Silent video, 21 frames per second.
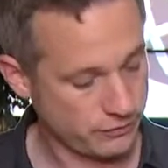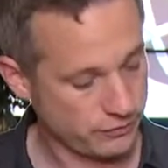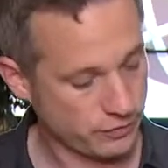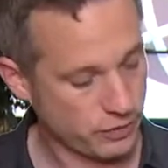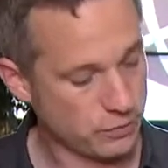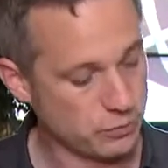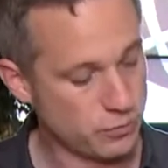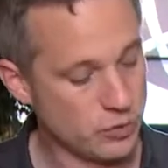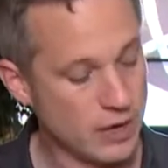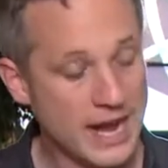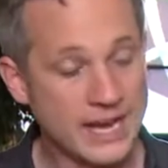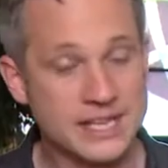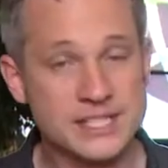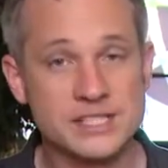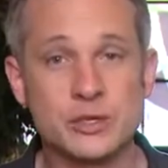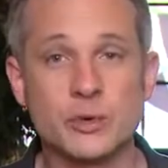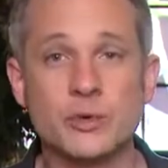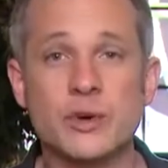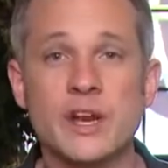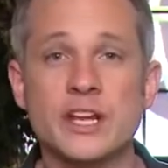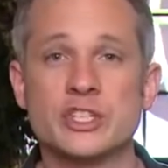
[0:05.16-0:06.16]
from rags
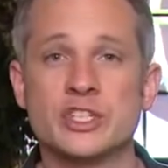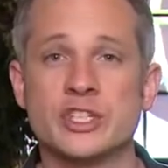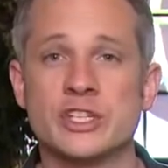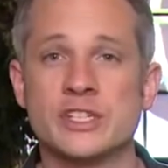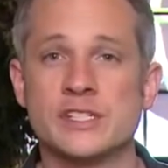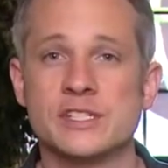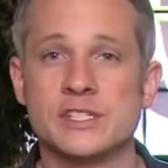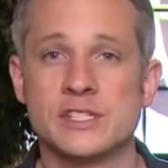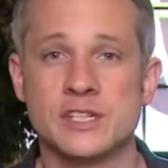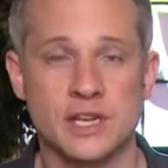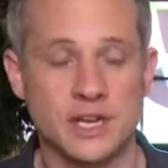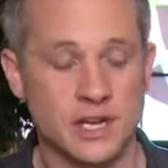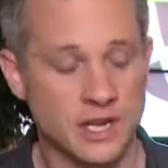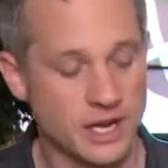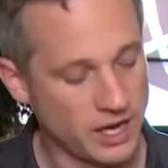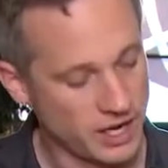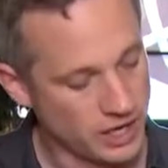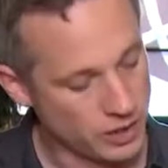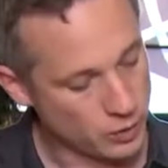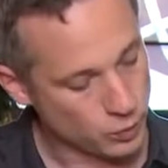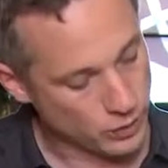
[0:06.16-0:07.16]
to riches
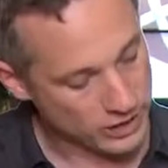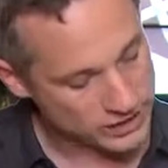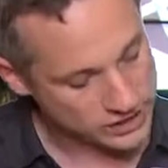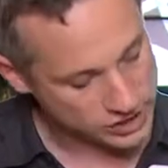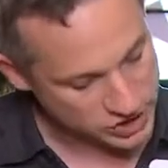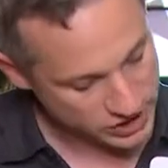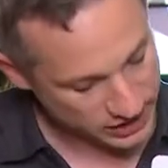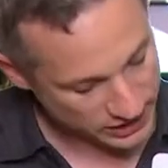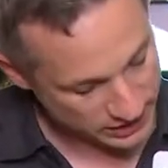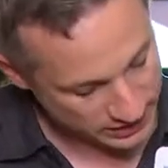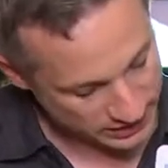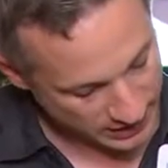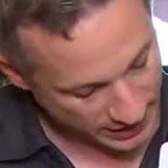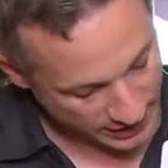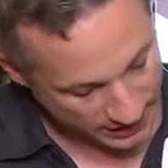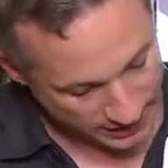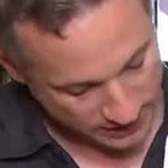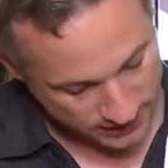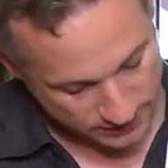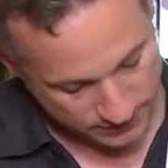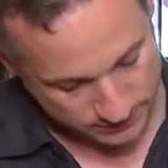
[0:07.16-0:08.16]
in one single day.